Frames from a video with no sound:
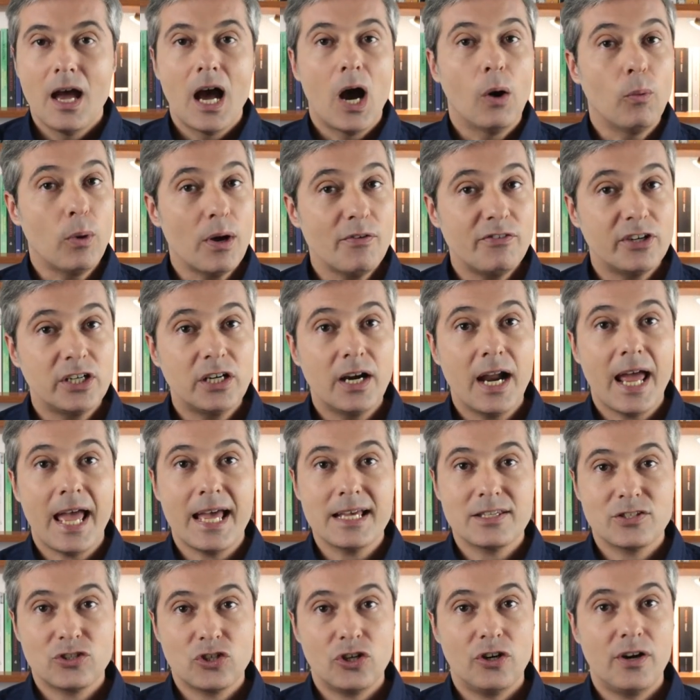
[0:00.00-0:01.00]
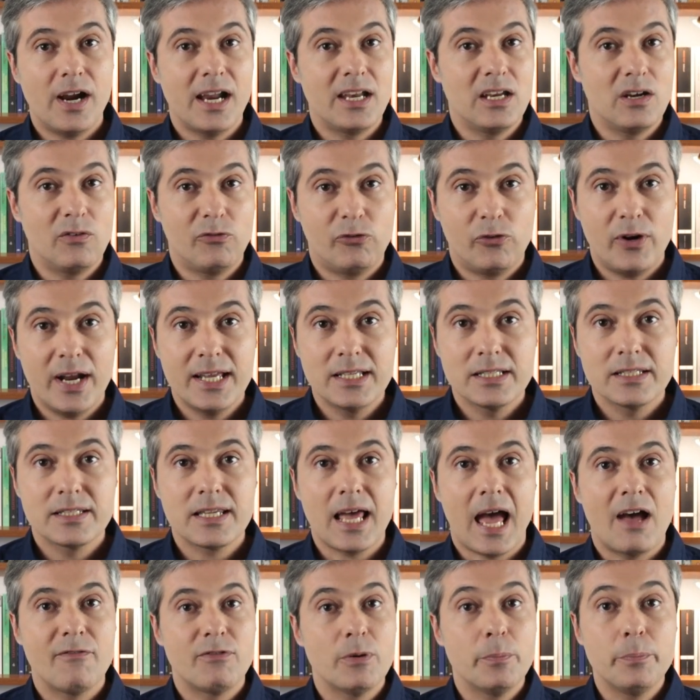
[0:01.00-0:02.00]
However, Esther and her
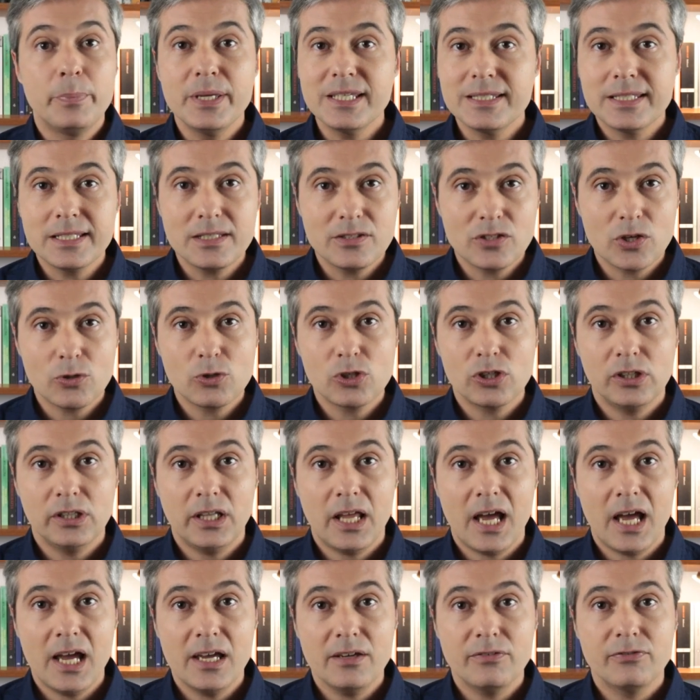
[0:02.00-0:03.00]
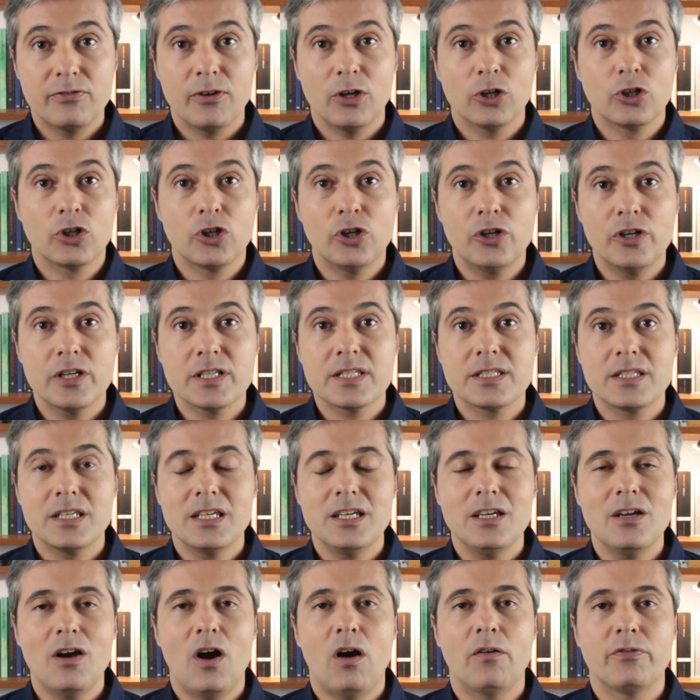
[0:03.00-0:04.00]
friends have a busy social life,
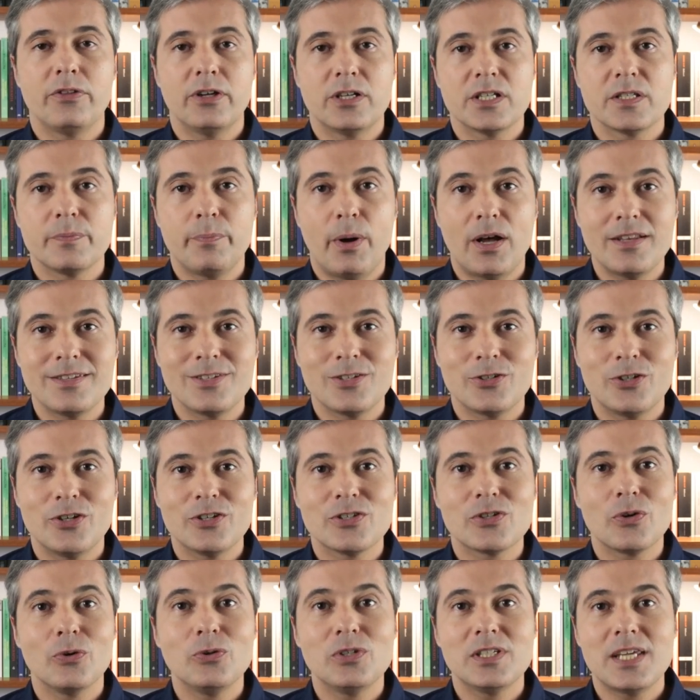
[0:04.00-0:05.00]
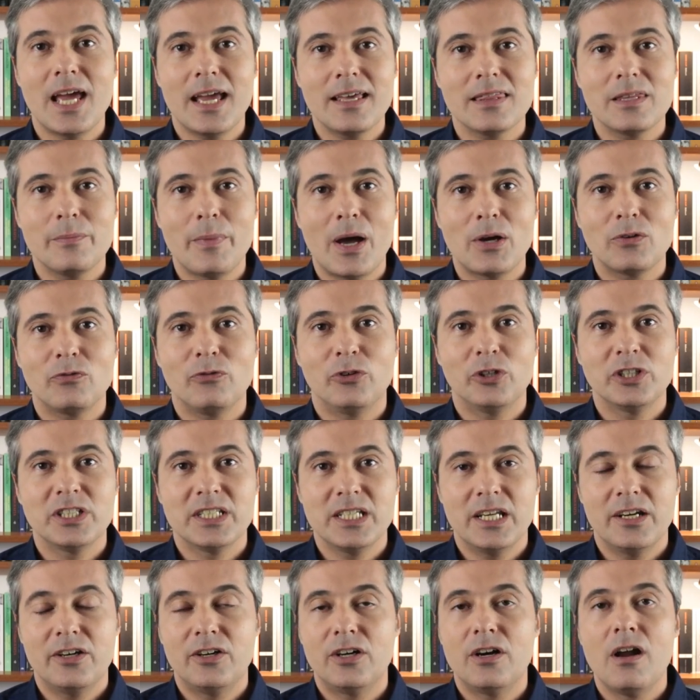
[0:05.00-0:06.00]
courtesy of their sponsors who take them out for
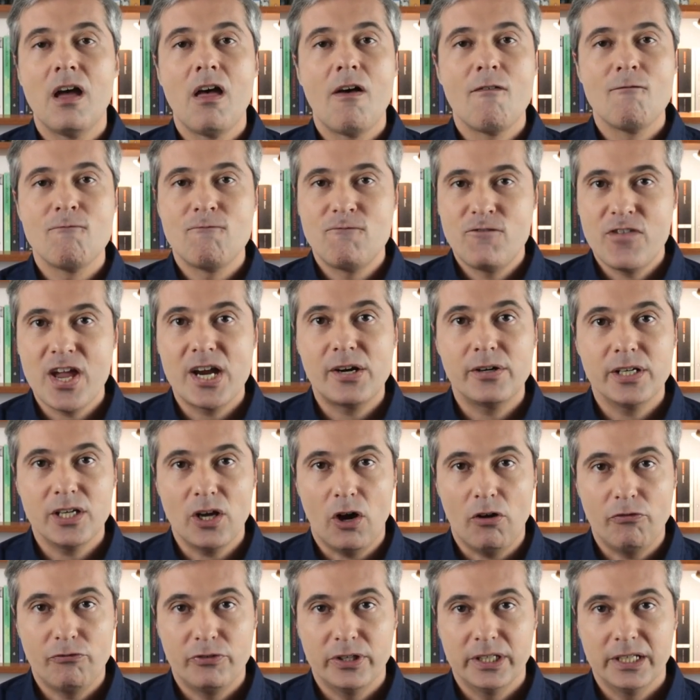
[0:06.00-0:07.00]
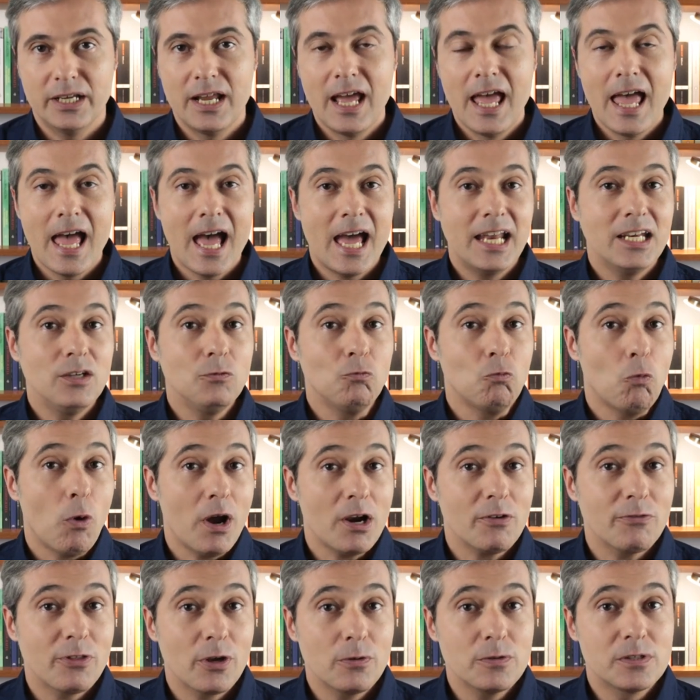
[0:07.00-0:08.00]
dinner very often. And in
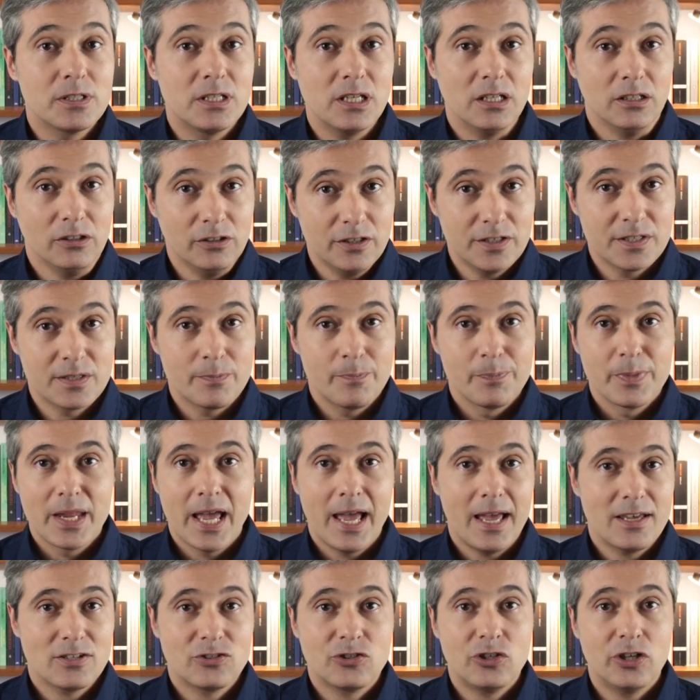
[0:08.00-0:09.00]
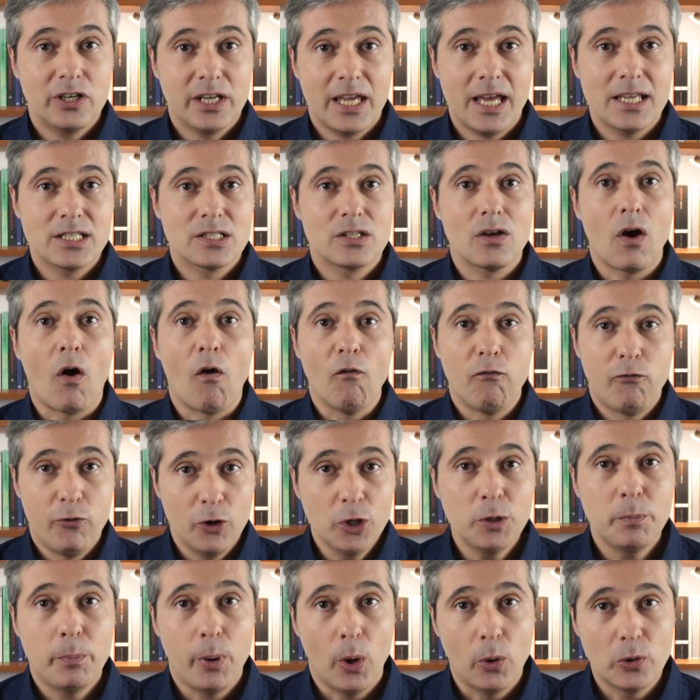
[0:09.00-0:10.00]
one of those dinners, Esther gets
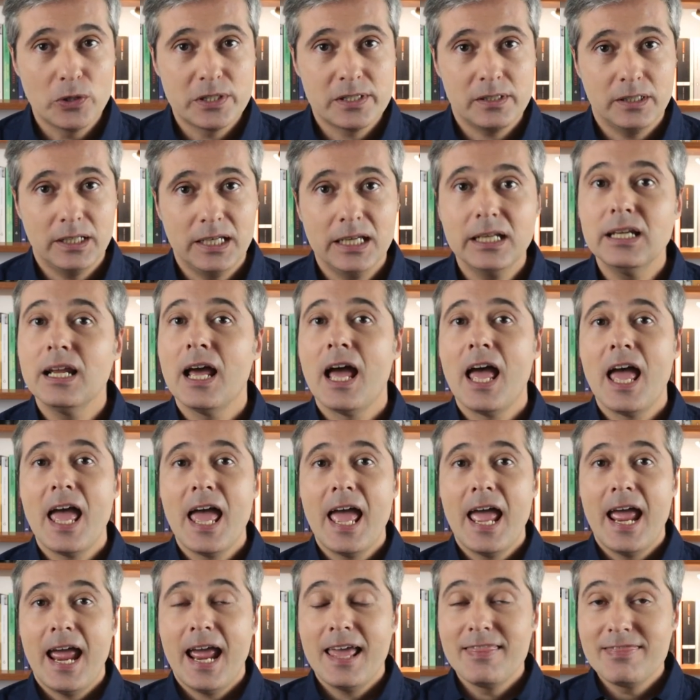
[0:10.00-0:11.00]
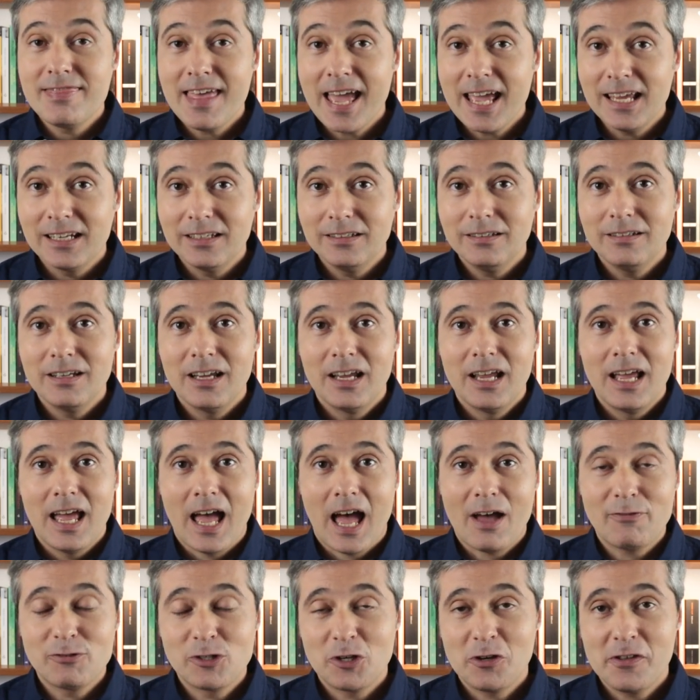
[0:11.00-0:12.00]
food poisoning, and then,
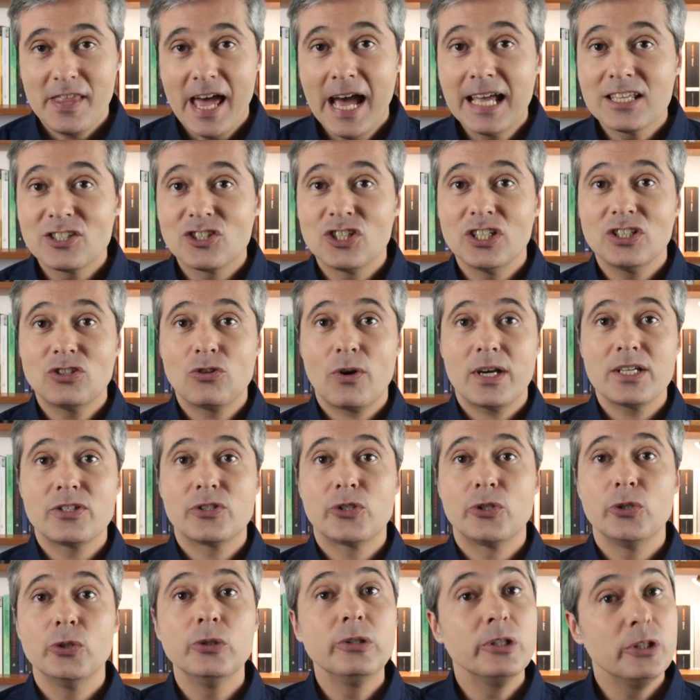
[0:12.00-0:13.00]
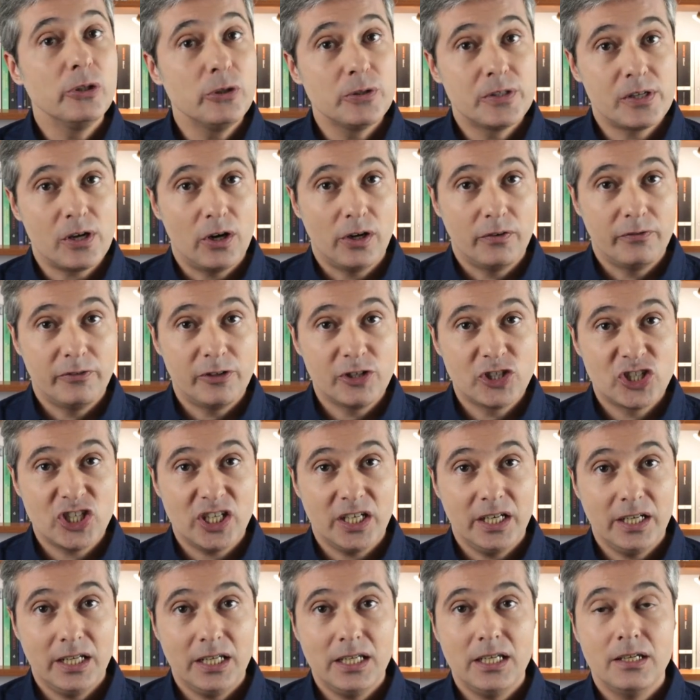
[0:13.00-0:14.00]
after that, she tries to lose her
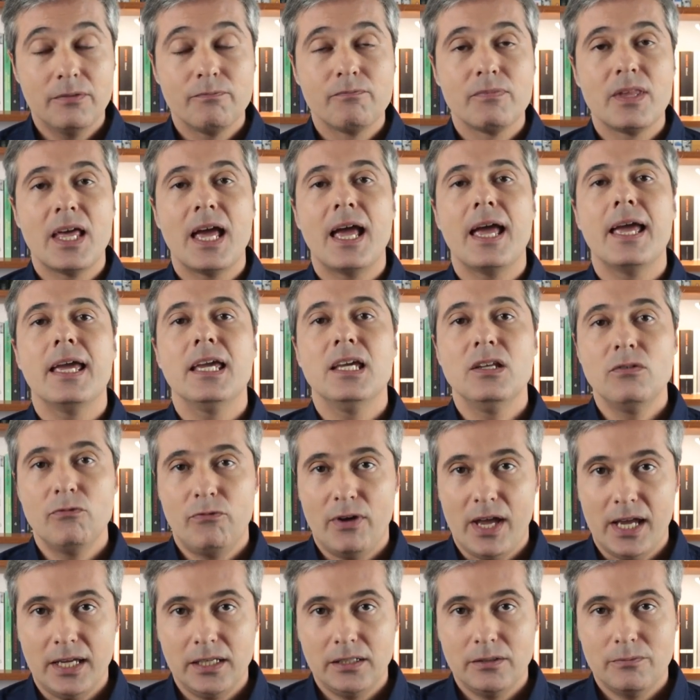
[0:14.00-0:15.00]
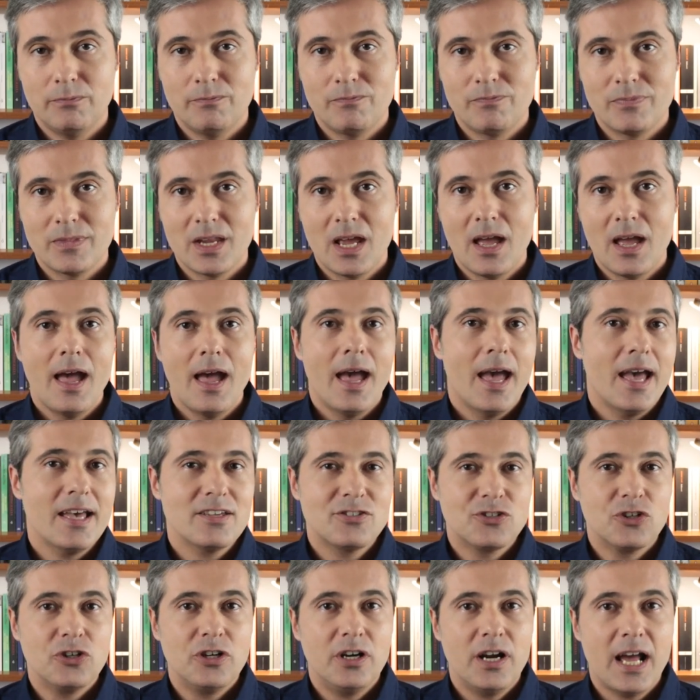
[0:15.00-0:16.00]
virginity in vain.
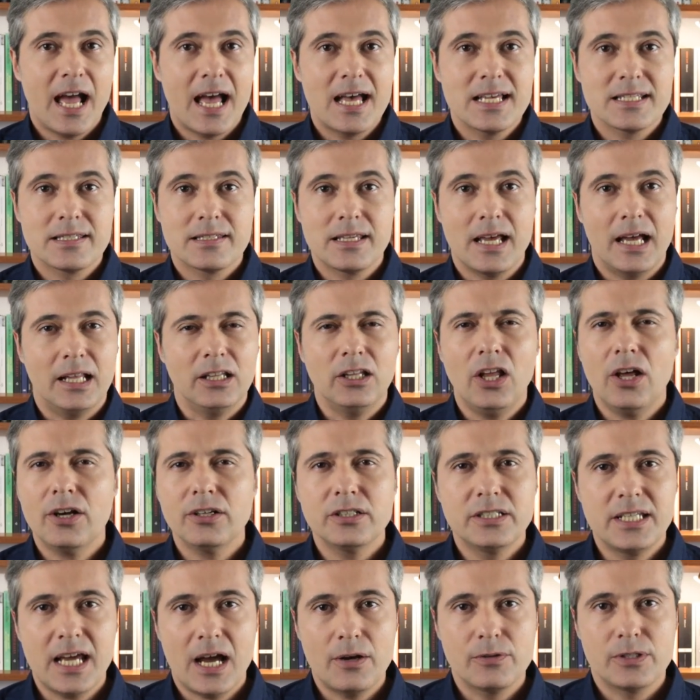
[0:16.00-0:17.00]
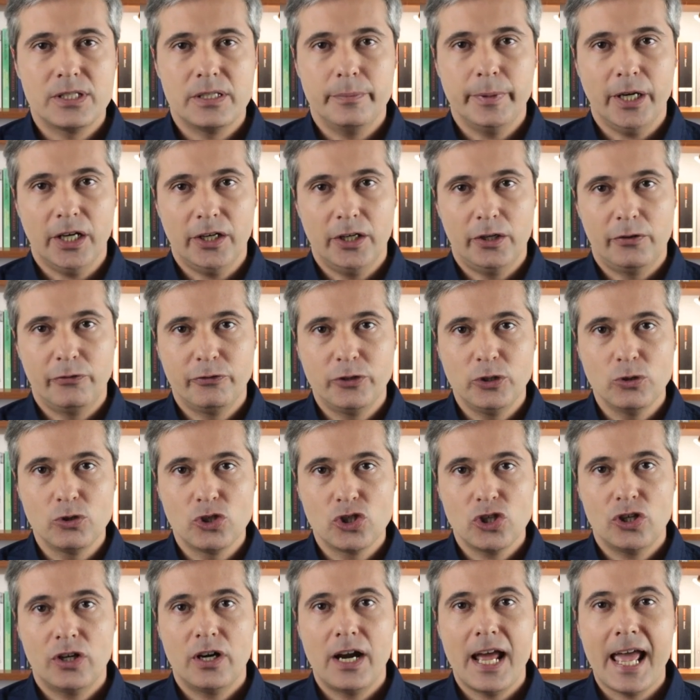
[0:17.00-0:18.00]
Esther has a lot of doubts about her
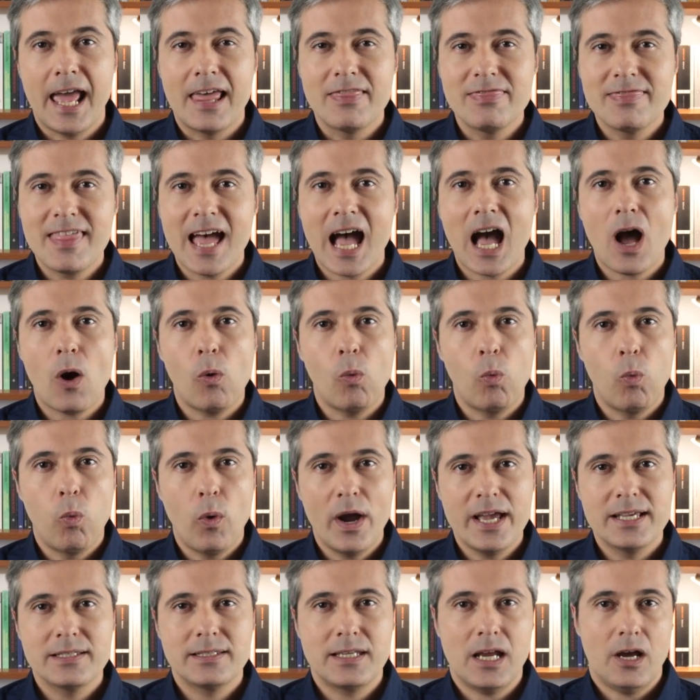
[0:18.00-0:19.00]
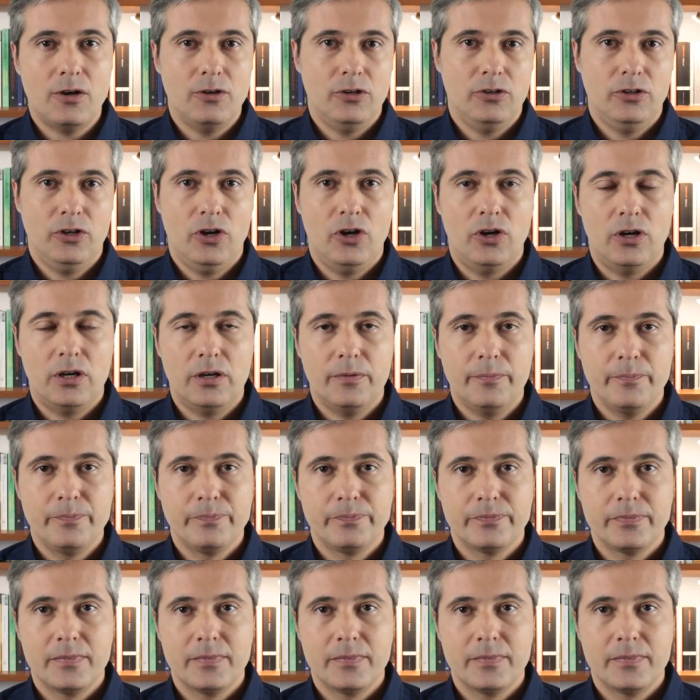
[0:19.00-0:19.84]
future, and that weighs down on her.